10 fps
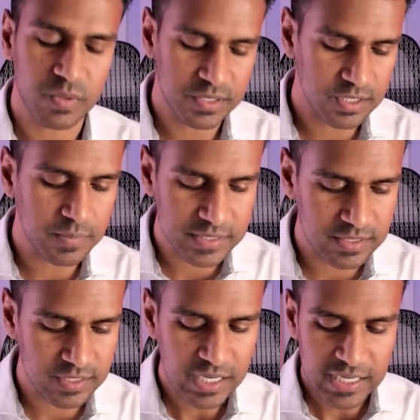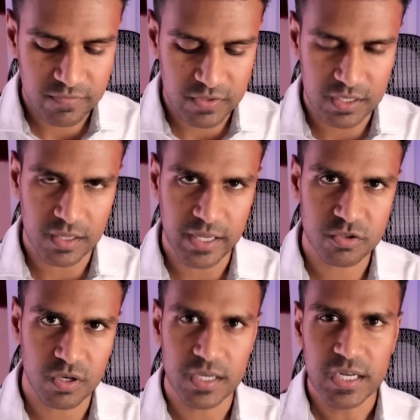Well, in some sense, even an
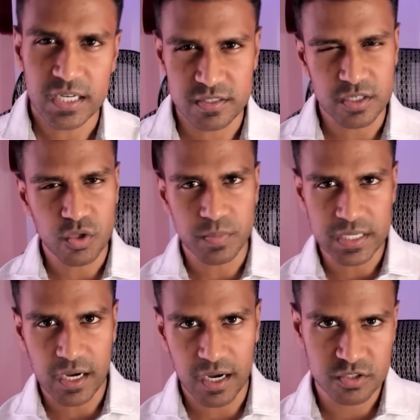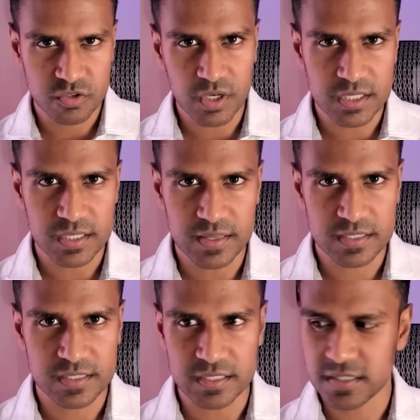electron is a human construct in the
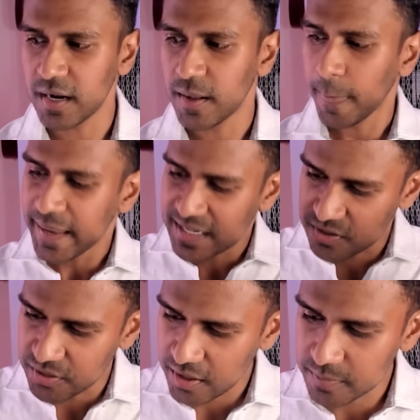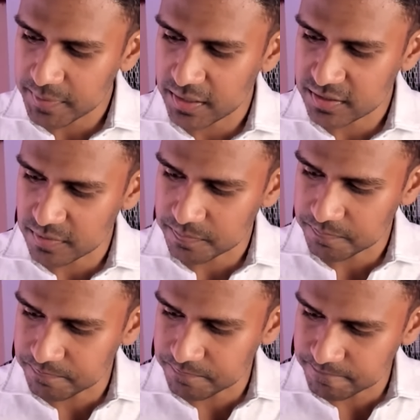sense that it's there because it
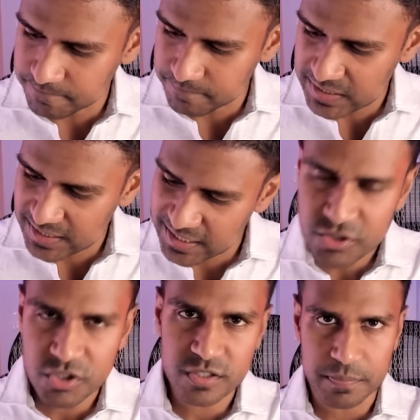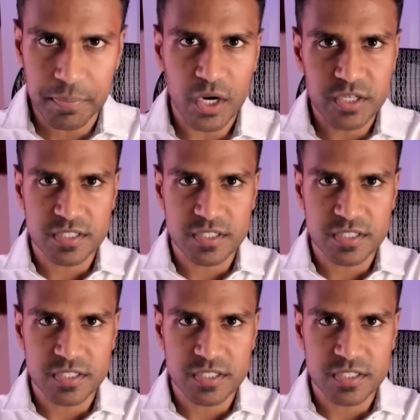nature doesn't parse